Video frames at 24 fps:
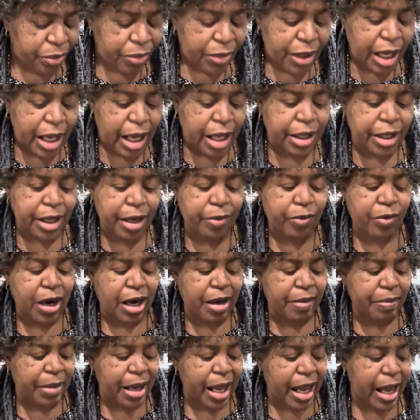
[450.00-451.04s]
and then
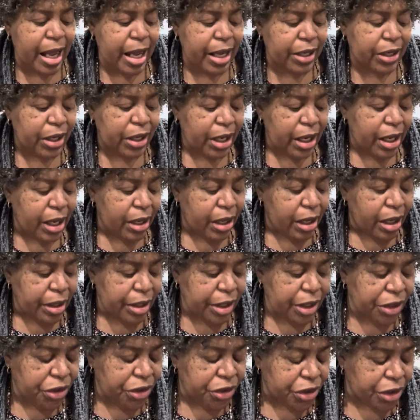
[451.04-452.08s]
1 bag
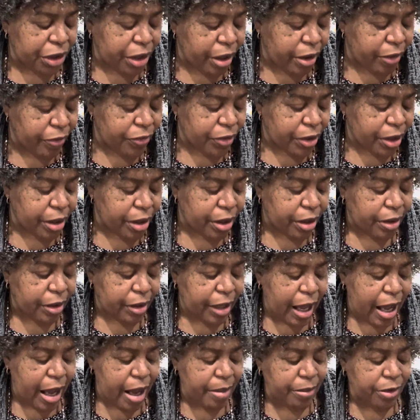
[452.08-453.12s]
each of the
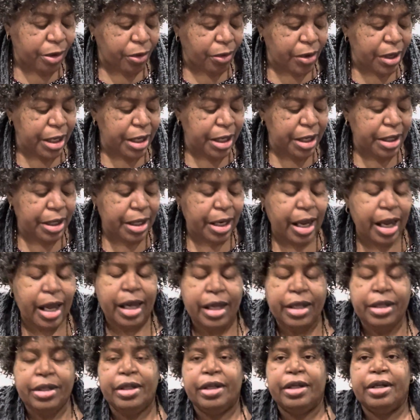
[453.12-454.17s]
lime green
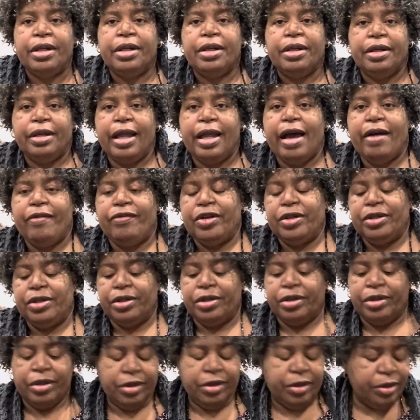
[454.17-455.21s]
and the
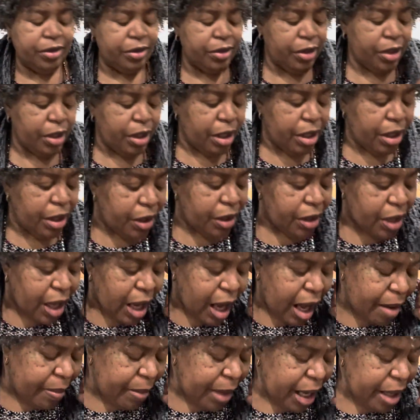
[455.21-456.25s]
lavender.
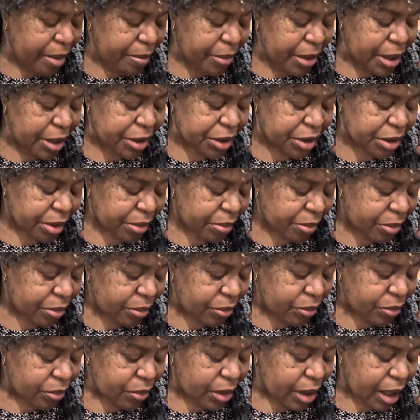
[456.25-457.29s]
I might mix them.
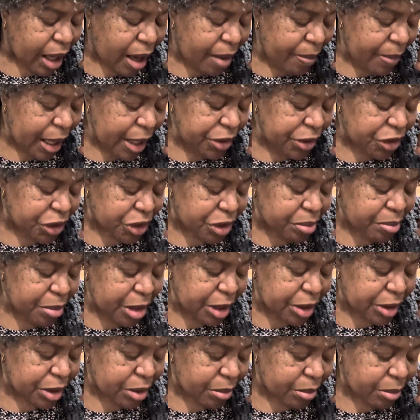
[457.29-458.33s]
I might just
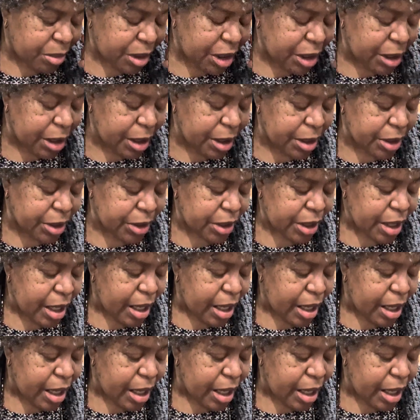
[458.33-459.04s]
mix them because